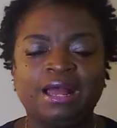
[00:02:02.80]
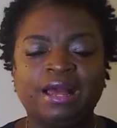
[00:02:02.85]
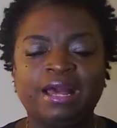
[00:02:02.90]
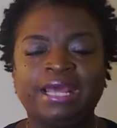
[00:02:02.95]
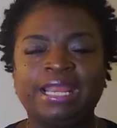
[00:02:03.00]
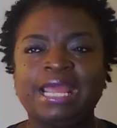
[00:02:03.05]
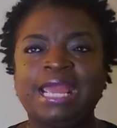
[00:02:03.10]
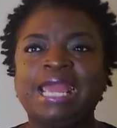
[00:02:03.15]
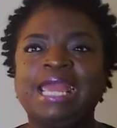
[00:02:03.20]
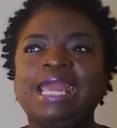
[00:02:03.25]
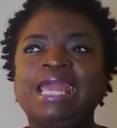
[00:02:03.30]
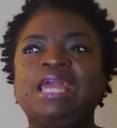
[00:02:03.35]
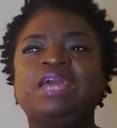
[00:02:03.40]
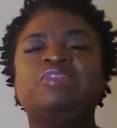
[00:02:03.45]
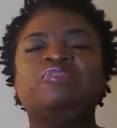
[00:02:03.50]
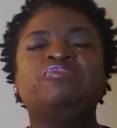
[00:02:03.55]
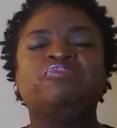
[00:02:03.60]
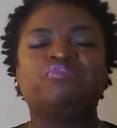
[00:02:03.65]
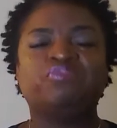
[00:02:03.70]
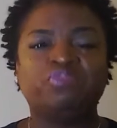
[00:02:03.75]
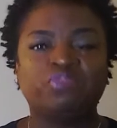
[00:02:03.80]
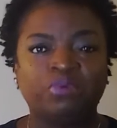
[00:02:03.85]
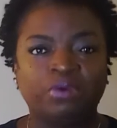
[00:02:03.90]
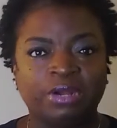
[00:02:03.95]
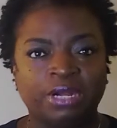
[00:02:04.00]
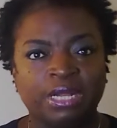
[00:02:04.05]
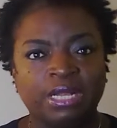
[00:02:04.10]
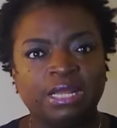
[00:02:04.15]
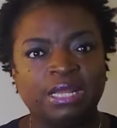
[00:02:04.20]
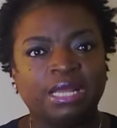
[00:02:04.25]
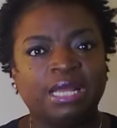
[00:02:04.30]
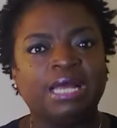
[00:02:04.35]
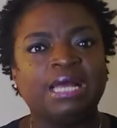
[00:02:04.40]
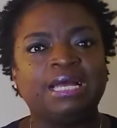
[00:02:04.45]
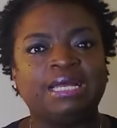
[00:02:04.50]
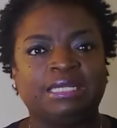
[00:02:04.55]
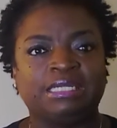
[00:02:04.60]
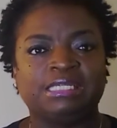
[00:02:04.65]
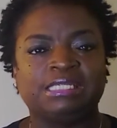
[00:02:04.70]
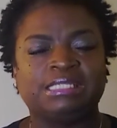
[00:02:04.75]
God had for
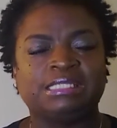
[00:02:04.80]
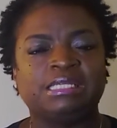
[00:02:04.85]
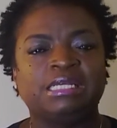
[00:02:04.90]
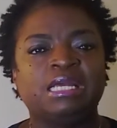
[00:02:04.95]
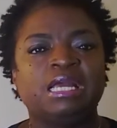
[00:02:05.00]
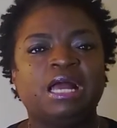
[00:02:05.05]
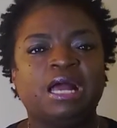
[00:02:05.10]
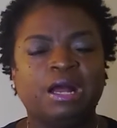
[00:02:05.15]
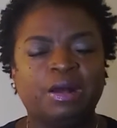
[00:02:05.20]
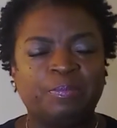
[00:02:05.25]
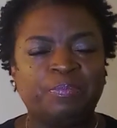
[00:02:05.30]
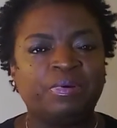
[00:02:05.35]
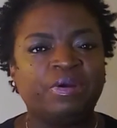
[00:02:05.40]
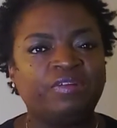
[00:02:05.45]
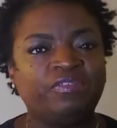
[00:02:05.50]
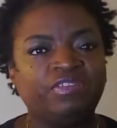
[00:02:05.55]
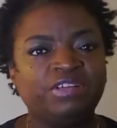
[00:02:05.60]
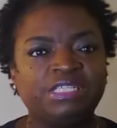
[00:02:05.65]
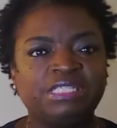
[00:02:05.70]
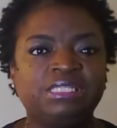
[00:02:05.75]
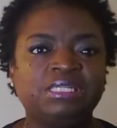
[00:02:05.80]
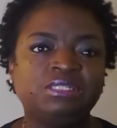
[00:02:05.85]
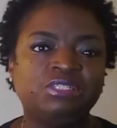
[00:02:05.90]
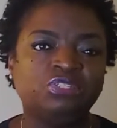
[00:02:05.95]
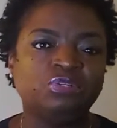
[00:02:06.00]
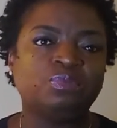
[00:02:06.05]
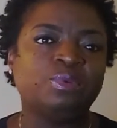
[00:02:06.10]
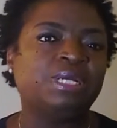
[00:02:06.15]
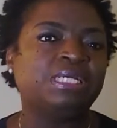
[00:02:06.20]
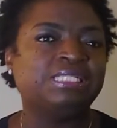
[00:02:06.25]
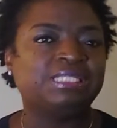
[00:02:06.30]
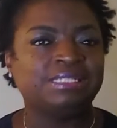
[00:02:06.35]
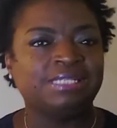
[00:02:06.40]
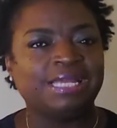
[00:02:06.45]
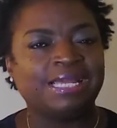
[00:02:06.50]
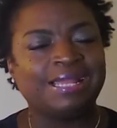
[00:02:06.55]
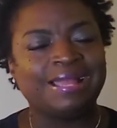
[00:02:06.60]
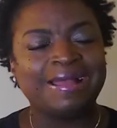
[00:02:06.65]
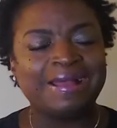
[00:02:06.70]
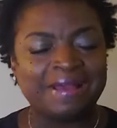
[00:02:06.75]
us. A perfect situation
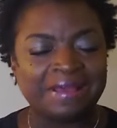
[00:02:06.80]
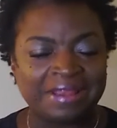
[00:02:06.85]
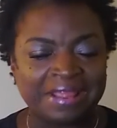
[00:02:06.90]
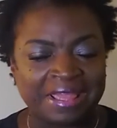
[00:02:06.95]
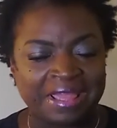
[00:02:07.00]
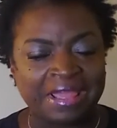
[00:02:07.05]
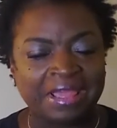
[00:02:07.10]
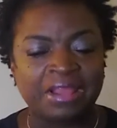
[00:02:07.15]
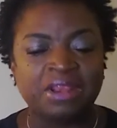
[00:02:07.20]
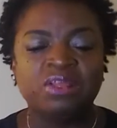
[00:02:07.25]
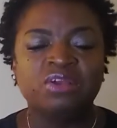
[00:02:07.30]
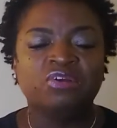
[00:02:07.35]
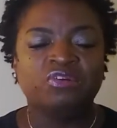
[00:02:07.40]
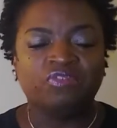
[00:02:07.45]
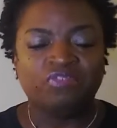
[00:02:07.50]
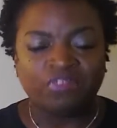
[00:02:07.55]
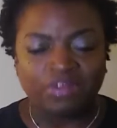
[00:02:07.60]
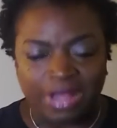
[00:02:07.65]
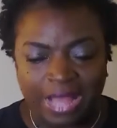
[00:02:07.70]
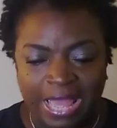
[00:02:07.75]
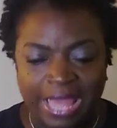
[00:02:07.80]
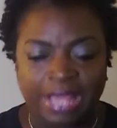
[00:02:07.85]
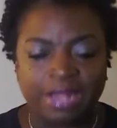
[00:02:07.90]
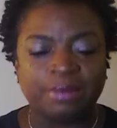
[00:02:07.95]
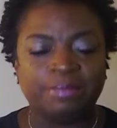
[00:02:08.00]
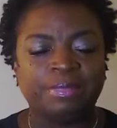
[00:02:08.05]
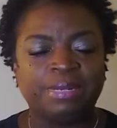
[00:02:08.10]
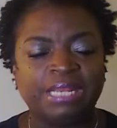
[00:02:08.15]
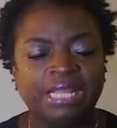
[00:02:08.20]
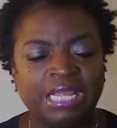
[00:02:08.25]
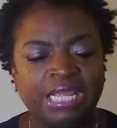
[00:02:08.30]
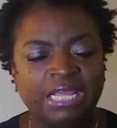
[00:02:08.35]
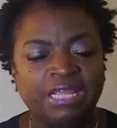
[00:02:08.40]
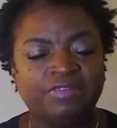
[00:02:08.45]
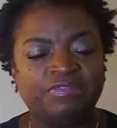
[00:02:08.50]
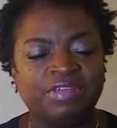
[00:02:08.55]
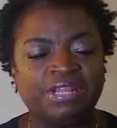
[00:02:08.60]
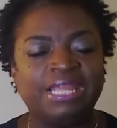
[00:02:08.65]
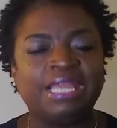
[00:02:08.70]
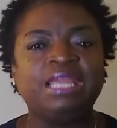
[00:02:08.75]
that God had for Adam and
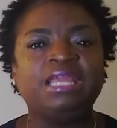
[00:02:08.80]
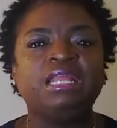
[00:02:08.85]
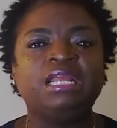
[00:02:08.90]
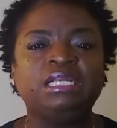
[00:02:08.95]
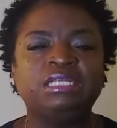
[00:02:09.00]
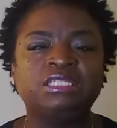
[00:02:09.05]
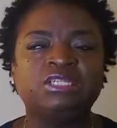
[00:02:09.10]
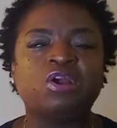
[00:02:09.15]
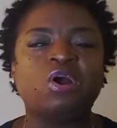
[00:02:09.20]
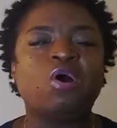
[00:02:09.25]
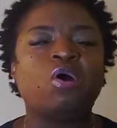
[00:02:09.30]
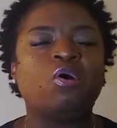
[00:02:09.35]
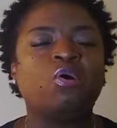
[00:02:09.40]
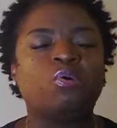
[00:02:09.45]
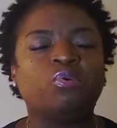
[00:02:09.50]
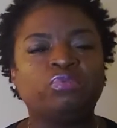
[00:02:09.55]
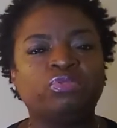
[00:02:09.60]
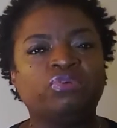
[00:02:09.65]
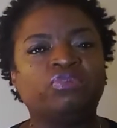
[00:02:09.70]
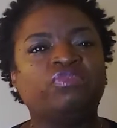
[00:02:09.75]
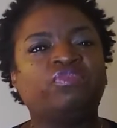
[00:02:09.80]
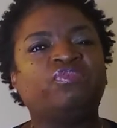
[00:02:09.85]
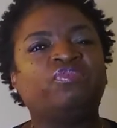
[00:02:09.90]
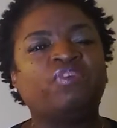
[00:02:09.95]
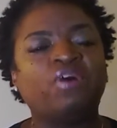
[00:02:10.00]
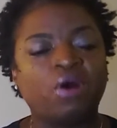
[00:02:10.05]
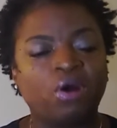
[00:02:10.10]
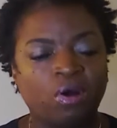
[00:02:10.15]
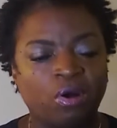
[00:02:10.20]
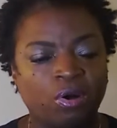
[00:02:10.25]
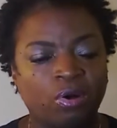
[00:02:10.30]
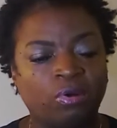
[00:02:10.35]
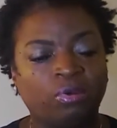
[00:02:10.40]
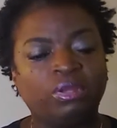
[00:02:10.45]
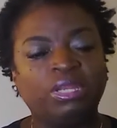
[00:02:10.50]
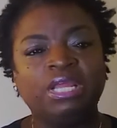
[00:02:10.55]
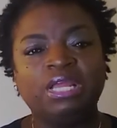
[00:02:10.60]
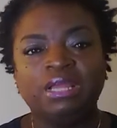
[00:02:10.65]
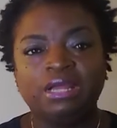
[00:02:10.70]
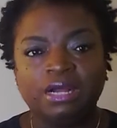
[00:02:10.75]
Eve. And it is called the
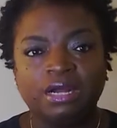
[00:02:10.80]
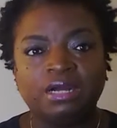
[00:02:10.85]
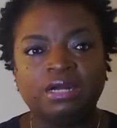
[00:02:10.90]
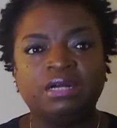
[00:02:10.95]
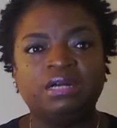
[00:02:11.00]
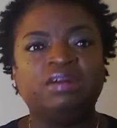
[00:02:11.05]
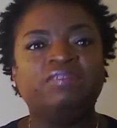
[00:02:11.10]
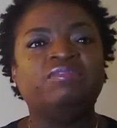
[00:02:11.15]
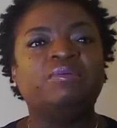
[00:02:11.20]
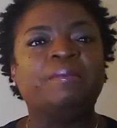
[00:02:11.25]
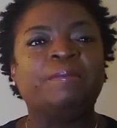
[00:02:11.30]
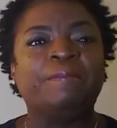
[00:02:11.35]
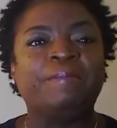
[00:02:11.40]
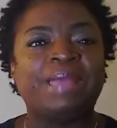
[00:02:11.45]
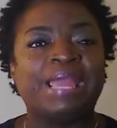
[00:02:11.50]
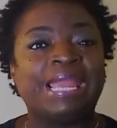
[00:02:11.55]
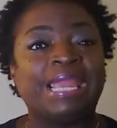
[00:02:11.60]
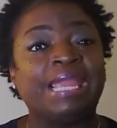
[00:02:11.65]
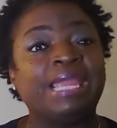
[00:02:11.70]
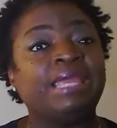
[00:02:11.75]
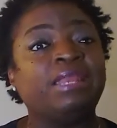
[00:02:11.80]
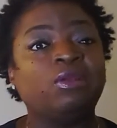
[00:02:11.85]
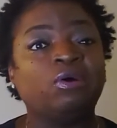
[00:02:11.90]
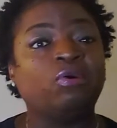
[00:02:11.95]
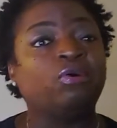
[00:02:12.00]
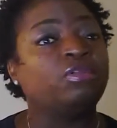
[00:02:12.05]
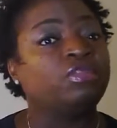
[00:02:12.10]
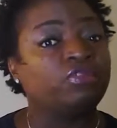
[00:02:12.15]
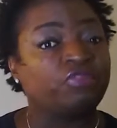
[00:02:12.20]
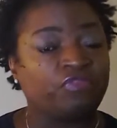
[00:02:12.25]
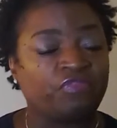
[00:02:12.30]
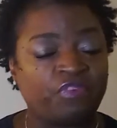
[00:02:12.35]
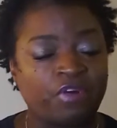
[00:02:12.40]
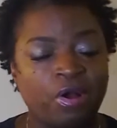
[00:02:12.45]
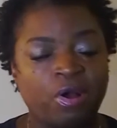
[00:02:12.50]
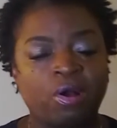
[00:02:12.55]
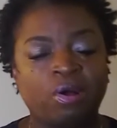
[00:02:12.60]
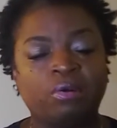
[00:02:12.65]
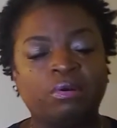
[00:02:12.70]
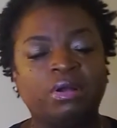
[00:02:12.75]
fall of man or the
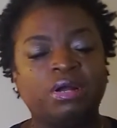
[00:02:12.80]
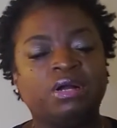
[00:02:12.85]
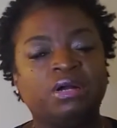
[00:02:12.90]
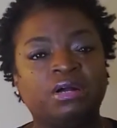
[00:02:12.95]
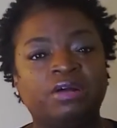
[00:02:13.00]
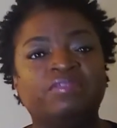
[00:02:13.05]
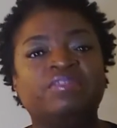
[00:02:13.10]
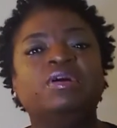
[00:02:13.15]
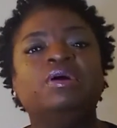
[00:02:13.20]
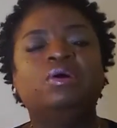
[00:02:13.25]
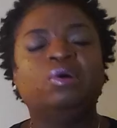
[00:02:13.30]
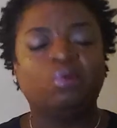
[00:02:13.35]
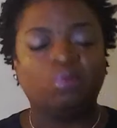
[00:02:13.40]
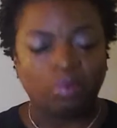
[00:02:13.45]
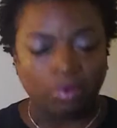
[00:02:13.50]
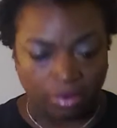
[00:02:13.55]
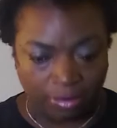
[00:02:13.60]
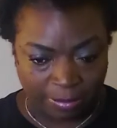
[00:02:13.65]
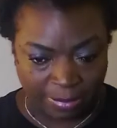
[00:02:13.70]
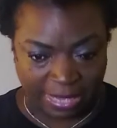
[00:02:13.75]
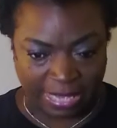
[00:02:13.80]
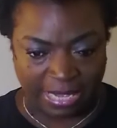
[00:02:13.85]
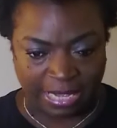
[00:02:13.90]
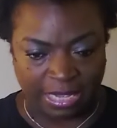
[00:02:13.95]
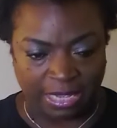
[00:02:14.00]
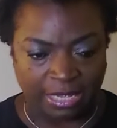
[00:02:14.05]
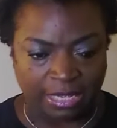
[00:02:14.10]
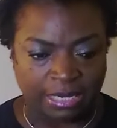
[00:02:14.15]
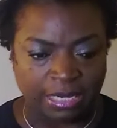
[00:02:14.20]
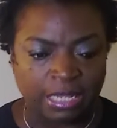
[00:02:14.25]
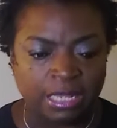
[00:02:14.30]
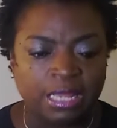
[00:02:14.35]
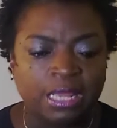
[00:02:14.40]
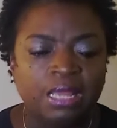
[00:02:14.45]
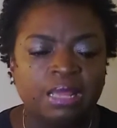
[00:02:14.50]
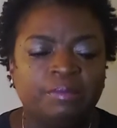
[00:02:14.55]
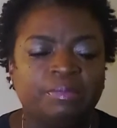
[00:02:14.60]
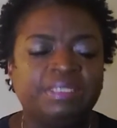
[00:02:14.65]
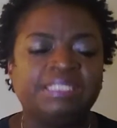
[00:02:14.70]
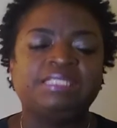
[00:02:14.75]
fall of woman.
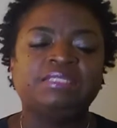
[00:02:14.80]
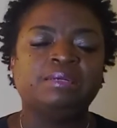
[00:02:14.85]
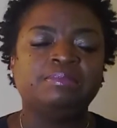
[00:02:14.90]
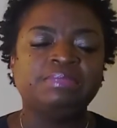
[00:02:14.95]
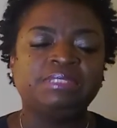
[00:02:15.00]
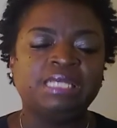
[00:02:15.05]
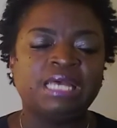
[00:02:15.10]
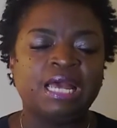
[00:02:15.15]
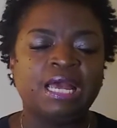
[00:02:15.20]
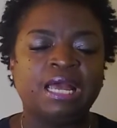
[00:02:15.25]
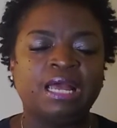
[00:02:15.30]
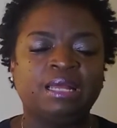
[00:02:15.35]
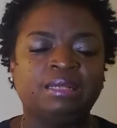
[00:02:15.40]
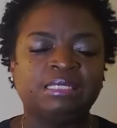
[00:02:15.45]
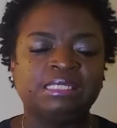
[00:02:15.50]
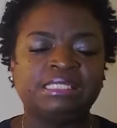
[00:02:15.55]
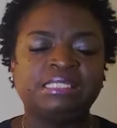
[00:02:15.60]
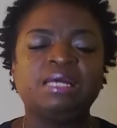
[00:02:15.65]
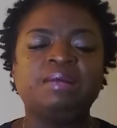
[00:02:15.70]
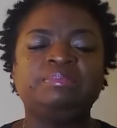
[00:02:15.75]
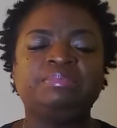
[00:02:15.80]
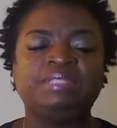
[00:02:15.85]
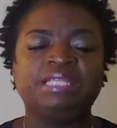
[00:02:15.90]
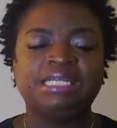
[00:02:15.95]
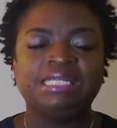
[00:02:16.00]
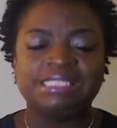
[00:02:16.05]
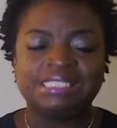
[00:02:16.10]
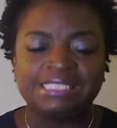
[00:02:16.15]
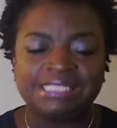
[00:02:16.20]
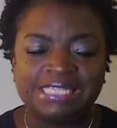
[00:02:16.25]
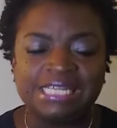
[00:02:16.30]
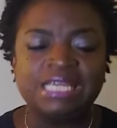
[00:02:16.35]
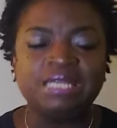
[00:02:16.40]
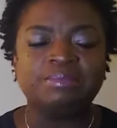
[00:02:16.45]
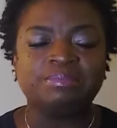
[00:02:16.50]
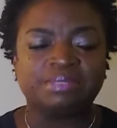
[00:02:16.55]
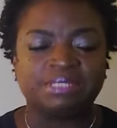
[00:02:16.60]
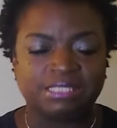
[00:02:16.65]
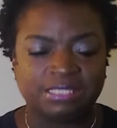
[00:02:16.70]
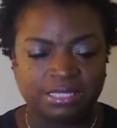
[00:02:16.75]
But sometimes something
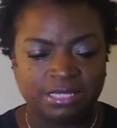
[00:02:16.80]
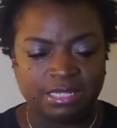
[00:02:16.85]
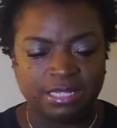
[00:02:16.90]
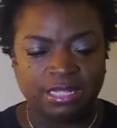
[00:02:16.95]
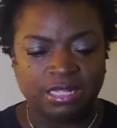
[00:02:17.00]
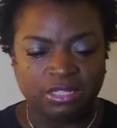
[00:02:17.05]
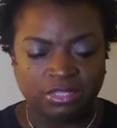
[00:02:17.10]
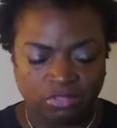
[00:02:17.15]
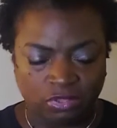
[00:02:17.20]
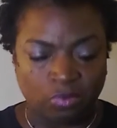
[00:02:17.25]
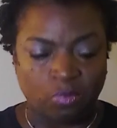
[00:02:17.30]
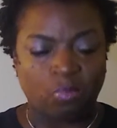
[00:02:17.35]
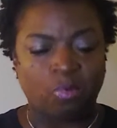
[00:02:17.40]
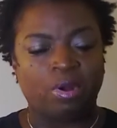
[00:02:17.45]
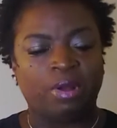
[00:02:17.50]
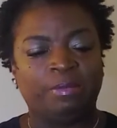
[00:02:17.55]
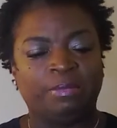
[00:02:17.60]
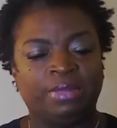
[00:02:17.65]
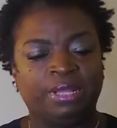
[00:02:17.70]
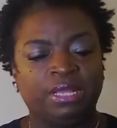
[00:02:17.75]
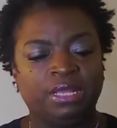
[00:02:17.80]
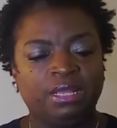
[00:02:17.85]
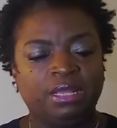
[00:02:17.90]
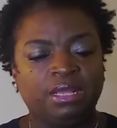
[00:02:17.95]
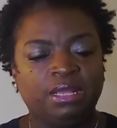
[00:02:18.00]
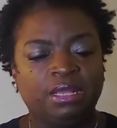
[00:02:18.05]
tempts the woman.